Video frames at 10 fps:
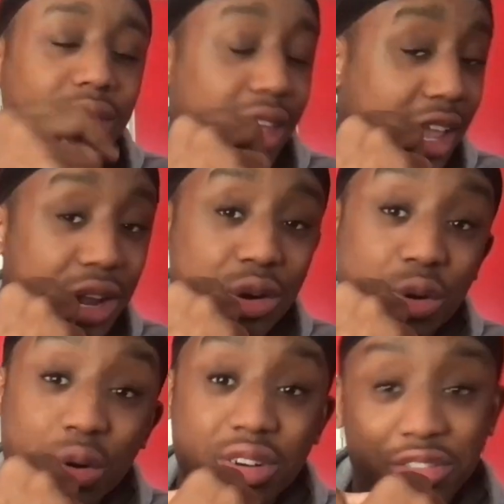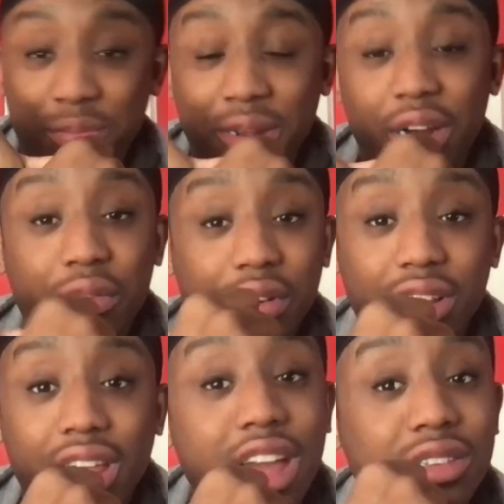Aaron Gordon has been out for the
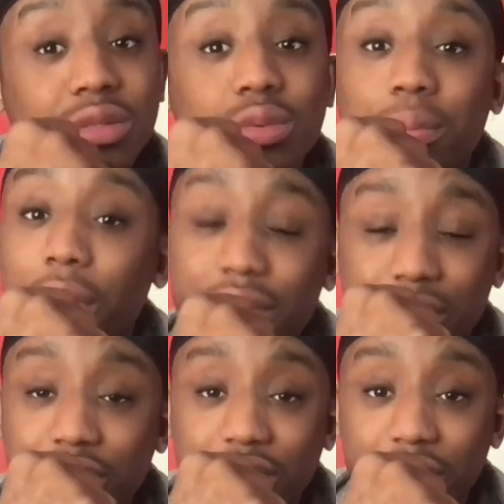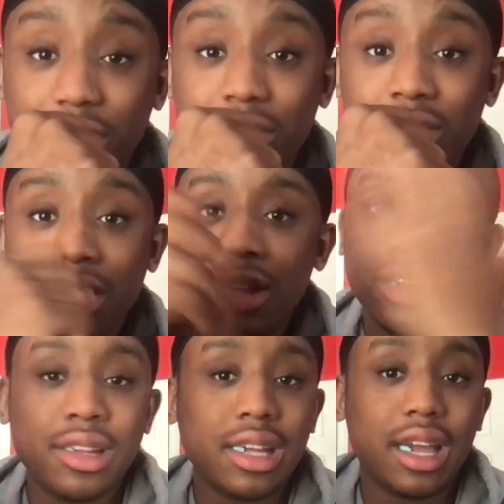last month or so,
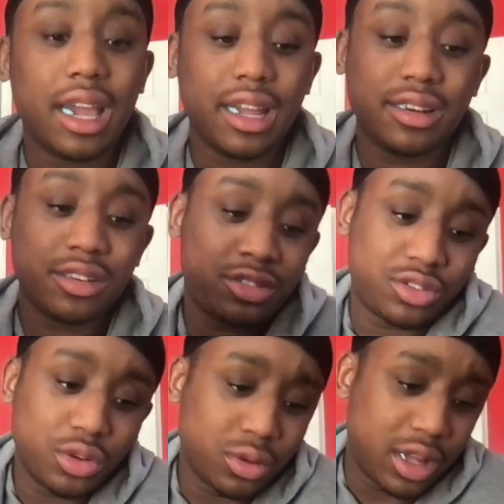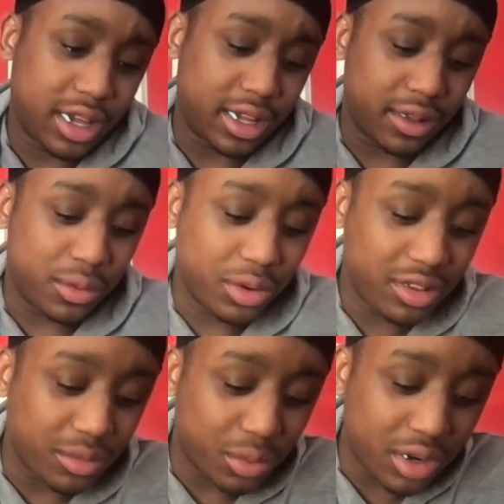and they're still like, what
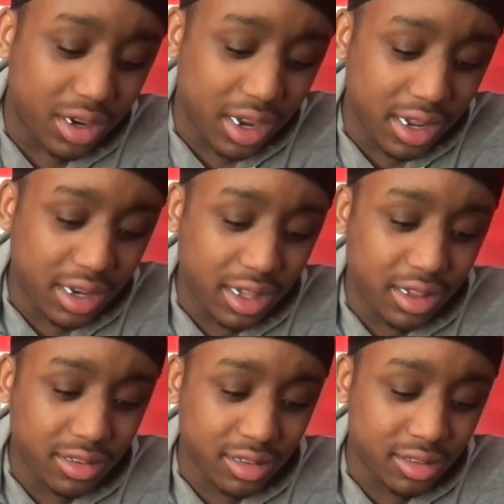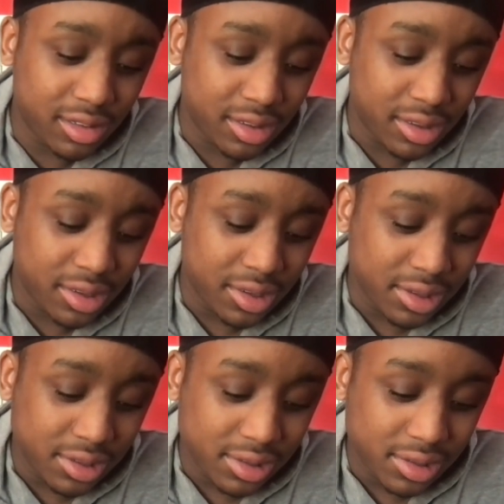are they in the East?
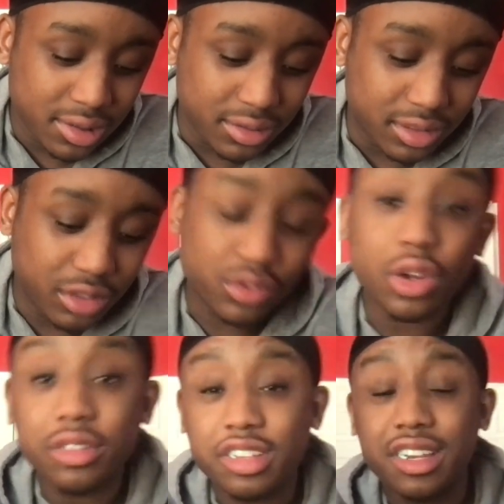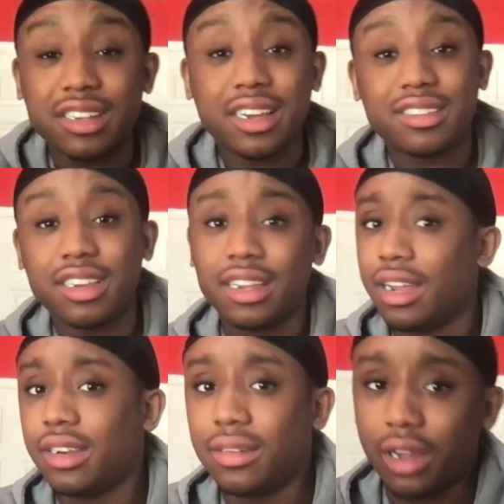They're 13 and 19,
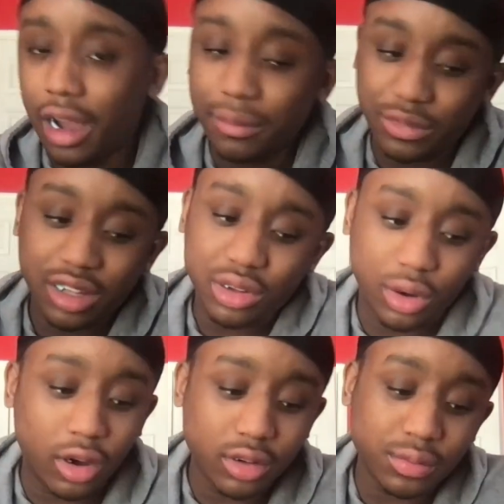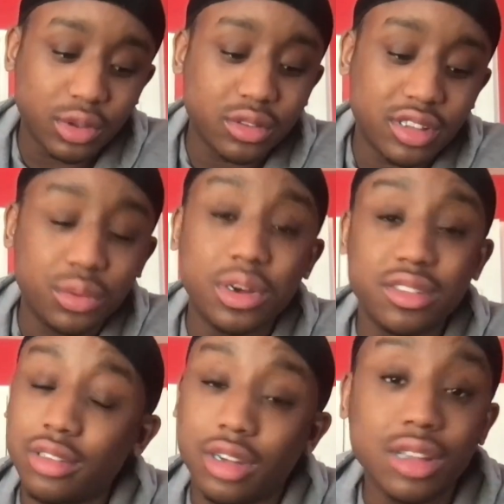and I'm telling you, all them 13
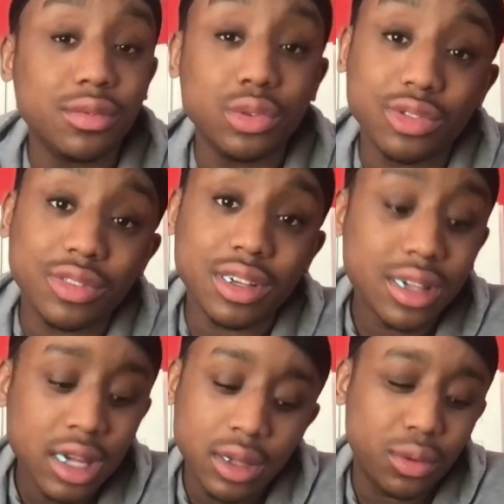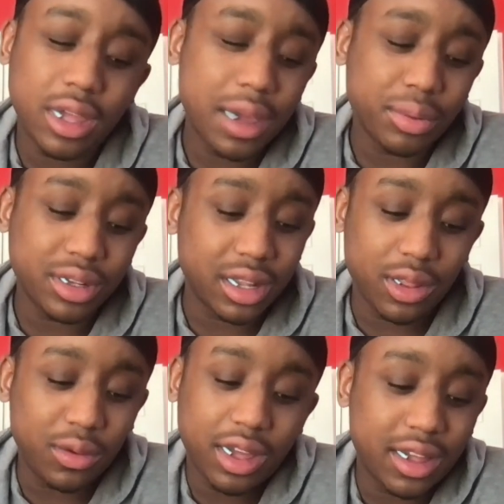wins is because of Vucevic. You can't put that.
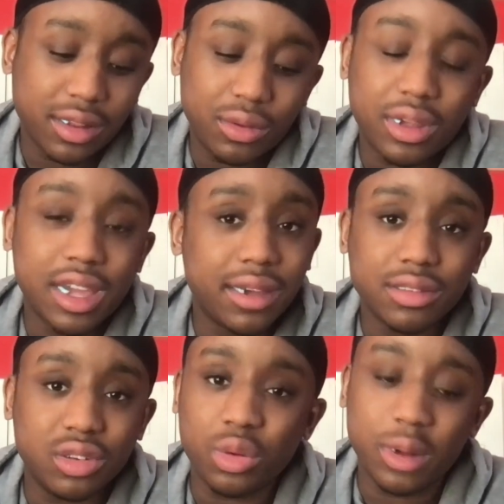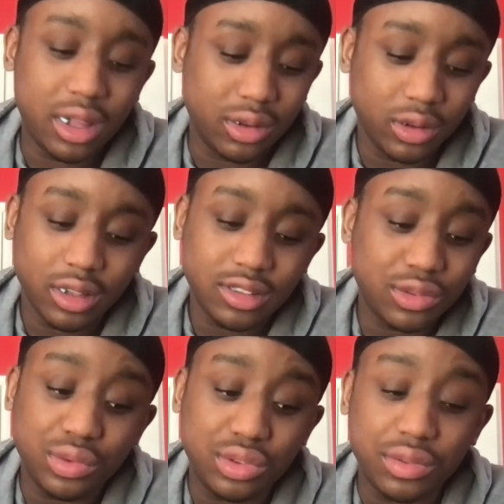You can't give it to nobody else. It's
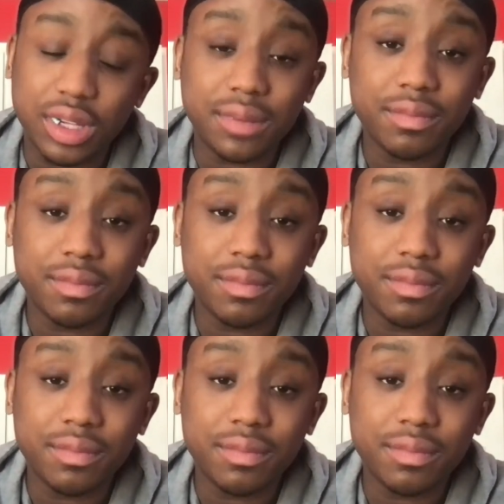just Vucevic.